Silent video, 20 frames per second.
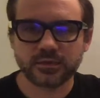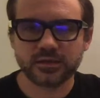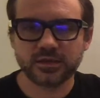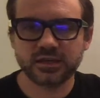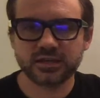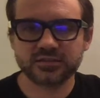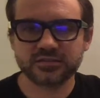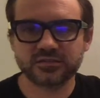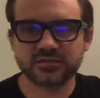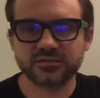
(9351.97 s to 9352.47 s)

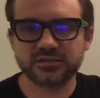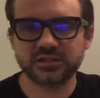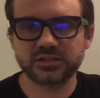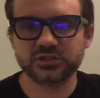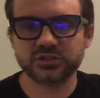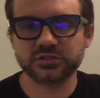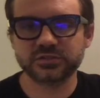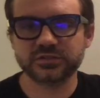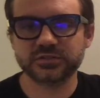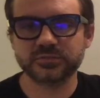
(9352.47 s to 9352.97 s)

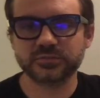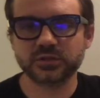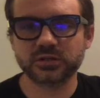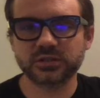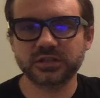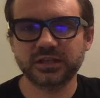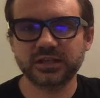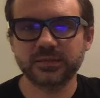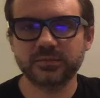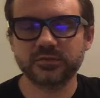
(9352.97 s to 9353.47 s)
Existentialism
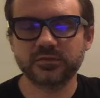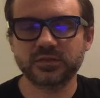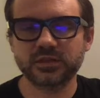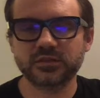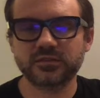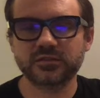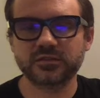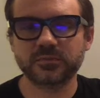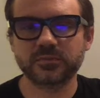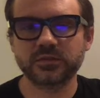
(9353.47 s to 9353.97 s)
claims
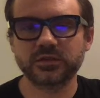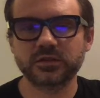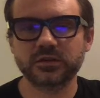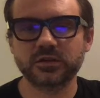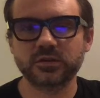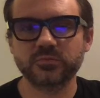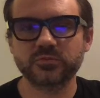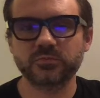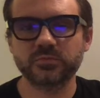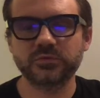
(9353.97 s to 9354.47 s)
that something
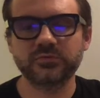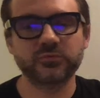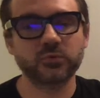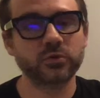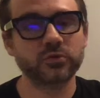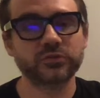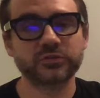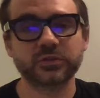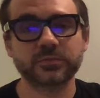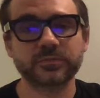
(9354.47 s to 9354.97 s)
comes
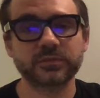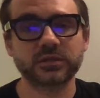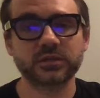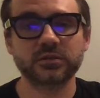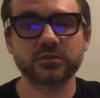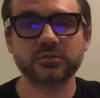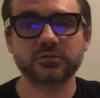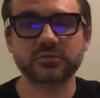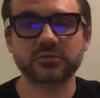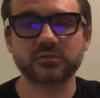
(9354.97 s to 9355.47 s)
before something
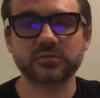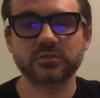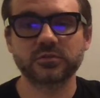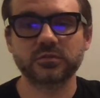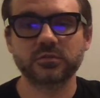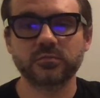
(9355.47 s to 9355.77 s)
else.